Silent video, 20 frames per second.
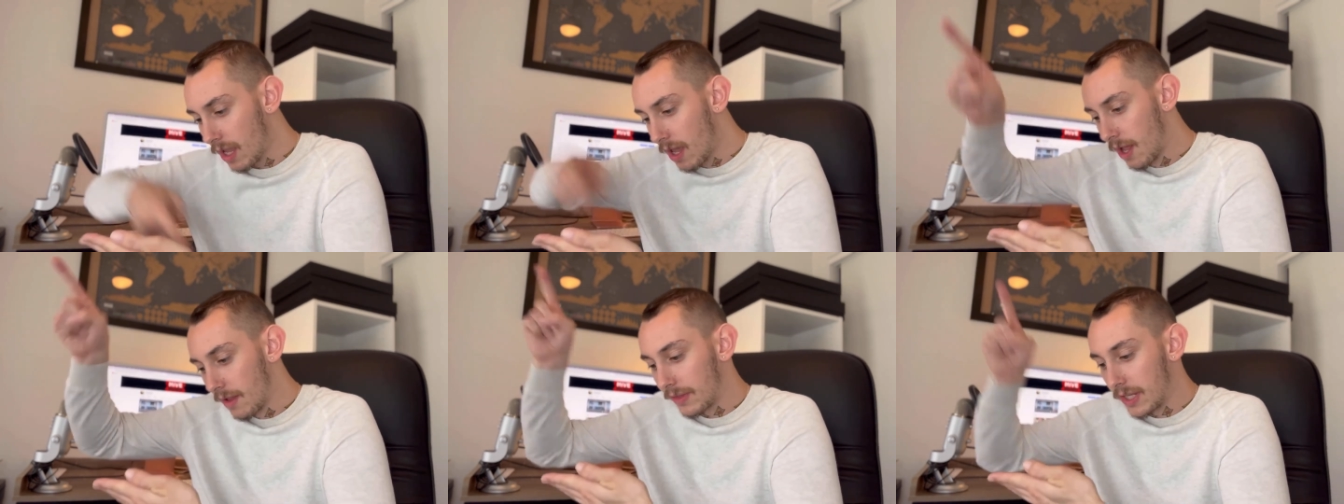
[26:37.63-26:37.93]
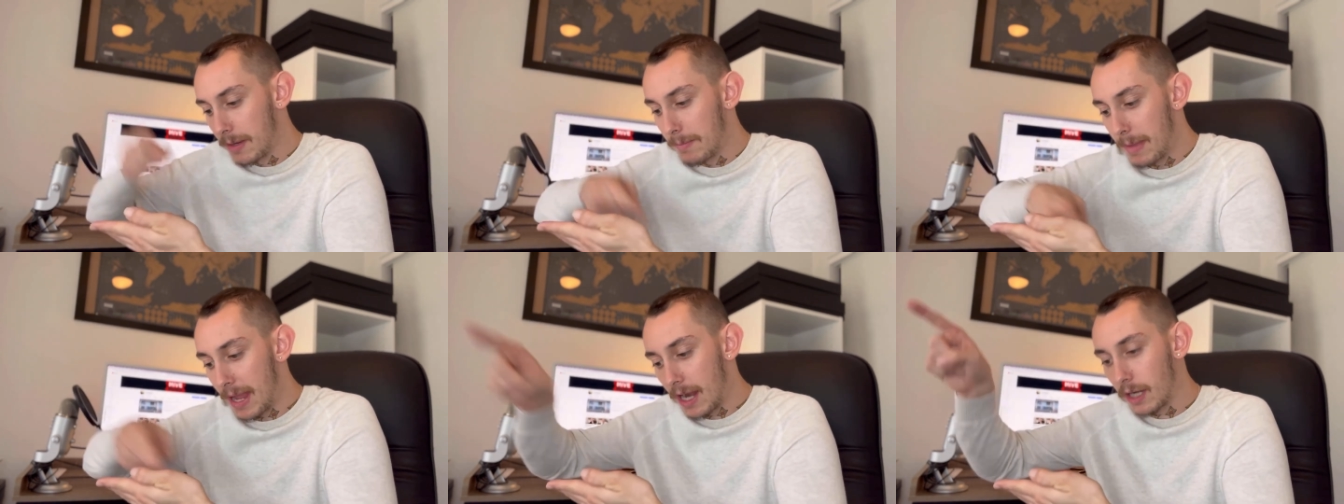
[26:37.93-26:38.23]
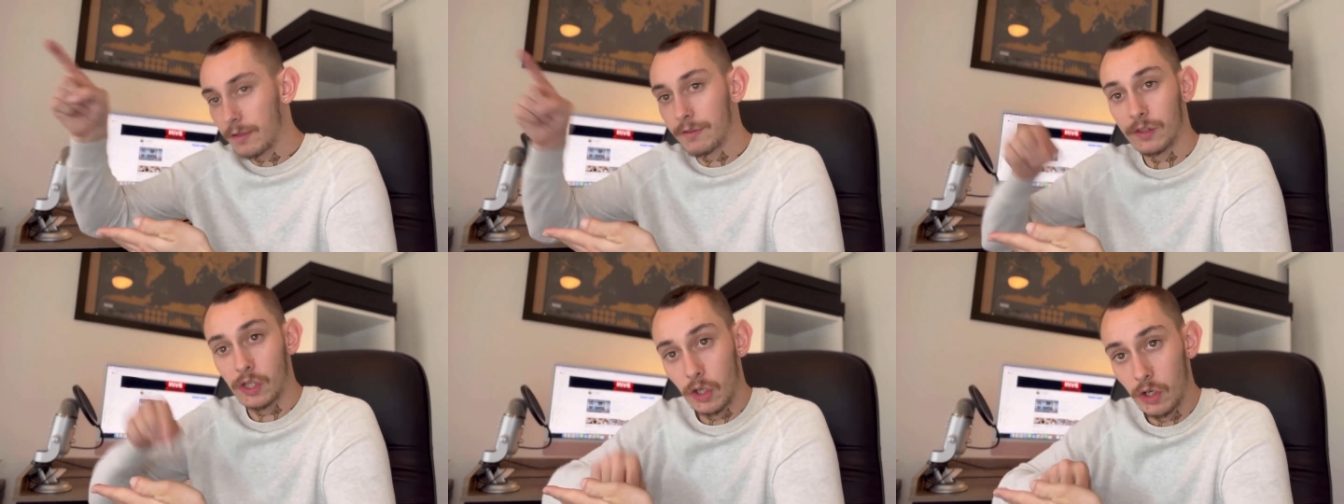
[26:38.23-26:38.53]
The amount
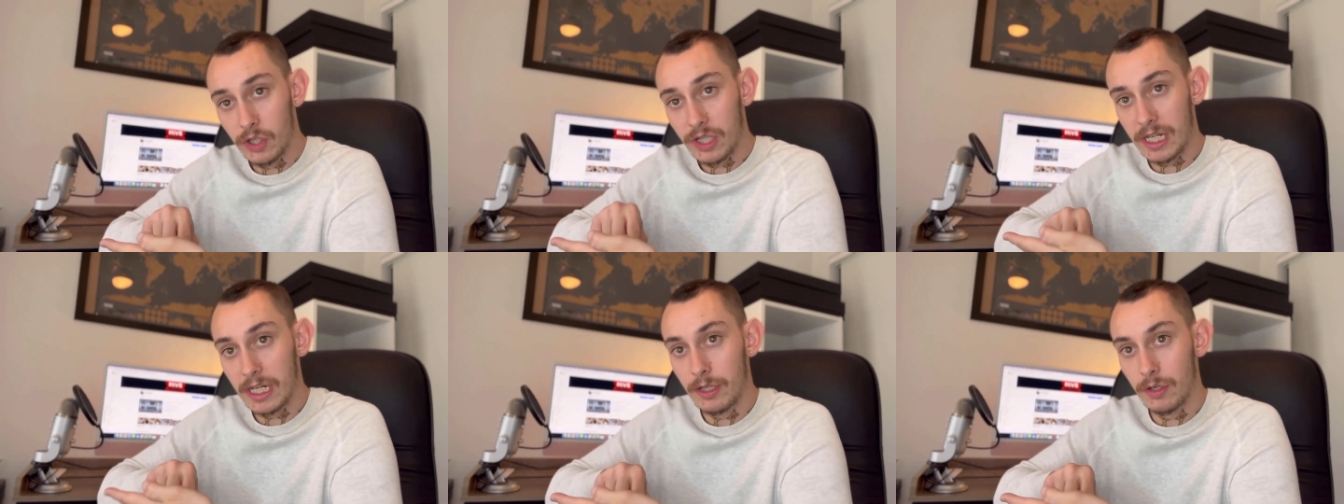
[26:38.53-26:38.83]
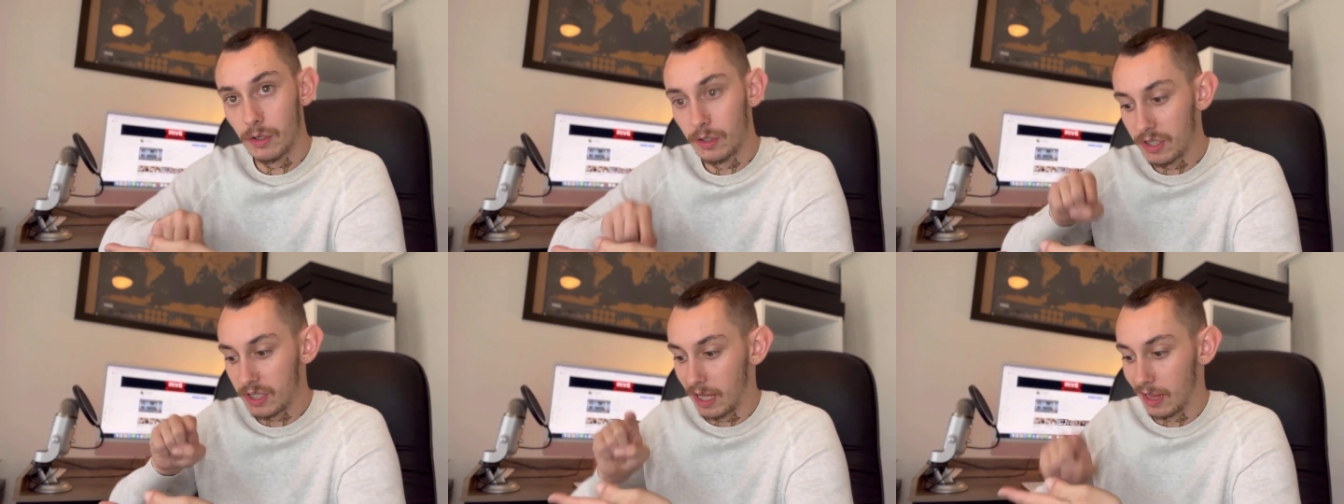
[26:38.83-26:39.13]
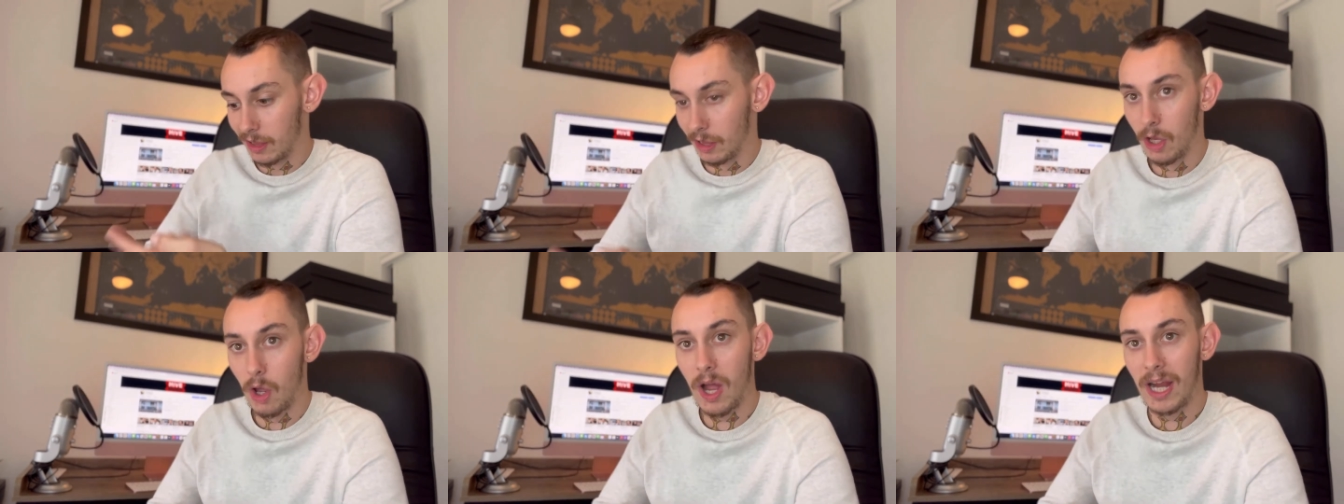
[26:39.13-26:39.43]
of thirsty dudes that
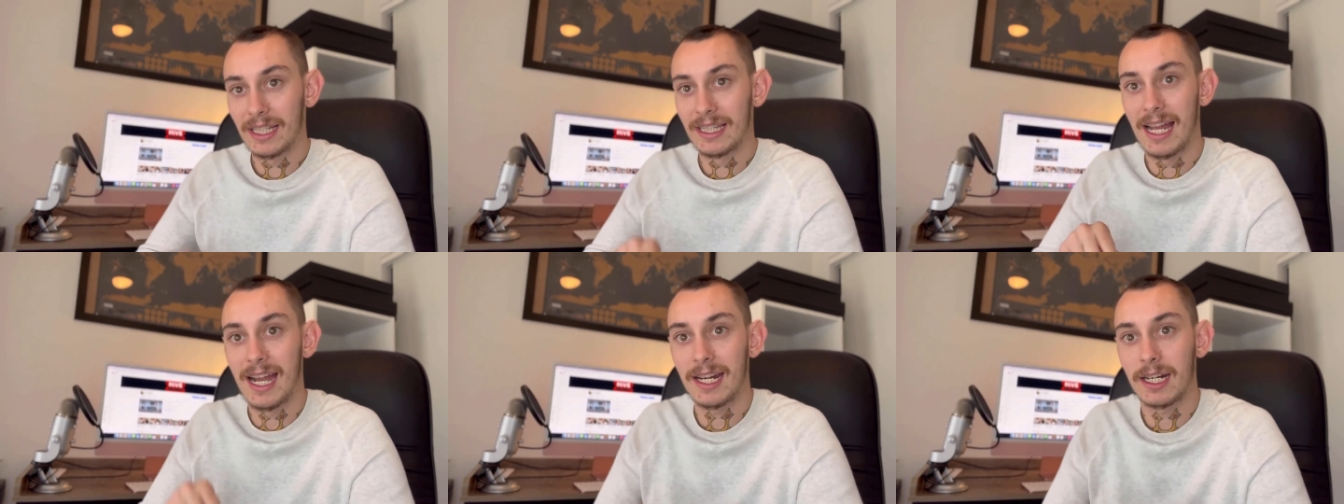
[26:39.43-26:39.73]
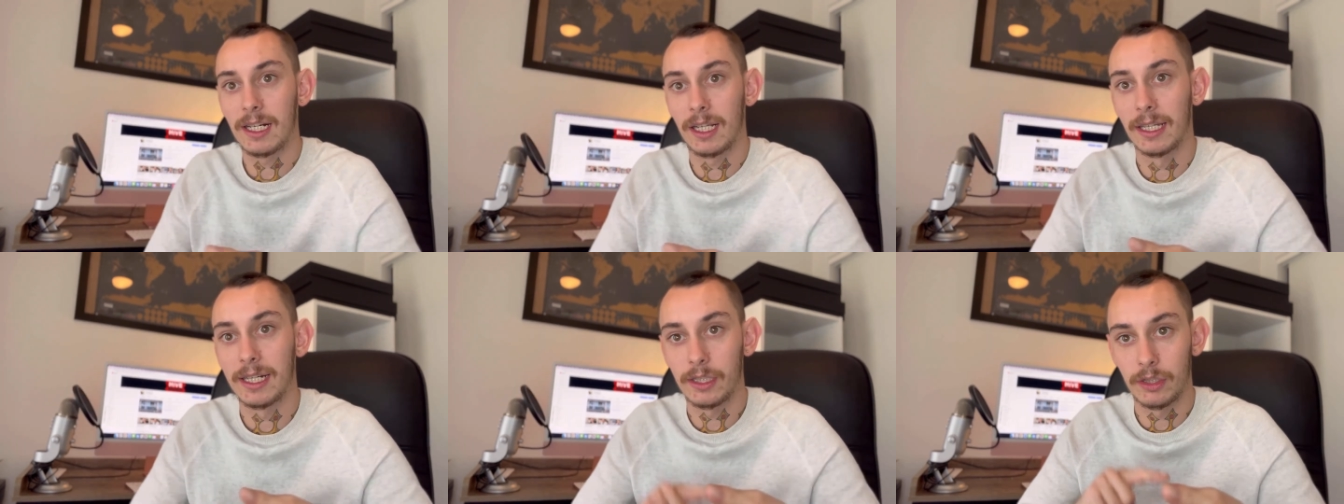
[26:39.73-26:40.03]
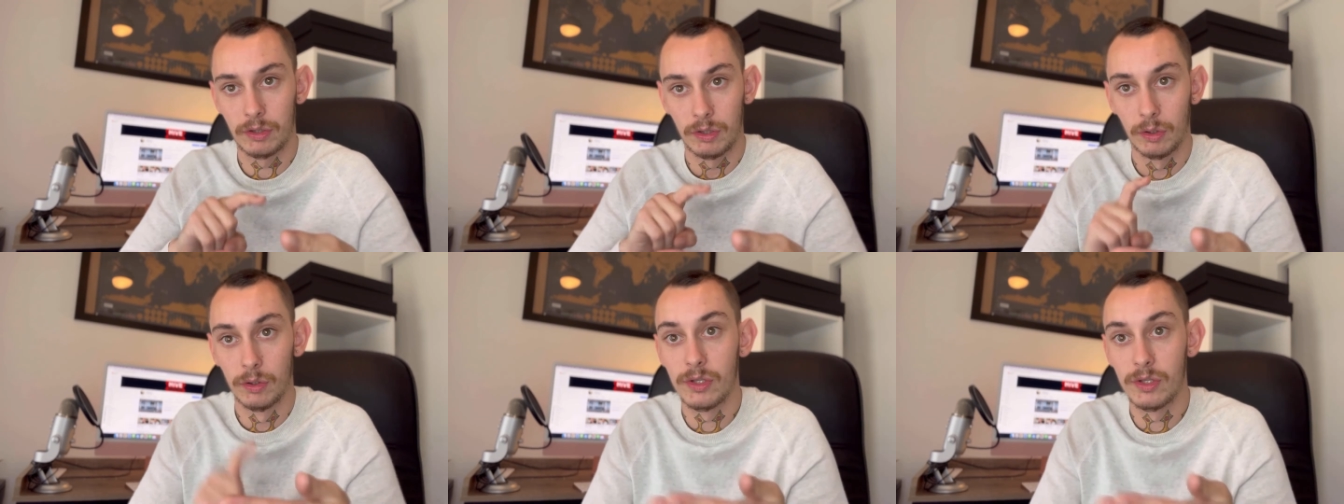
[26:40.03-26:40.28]
like that, click through,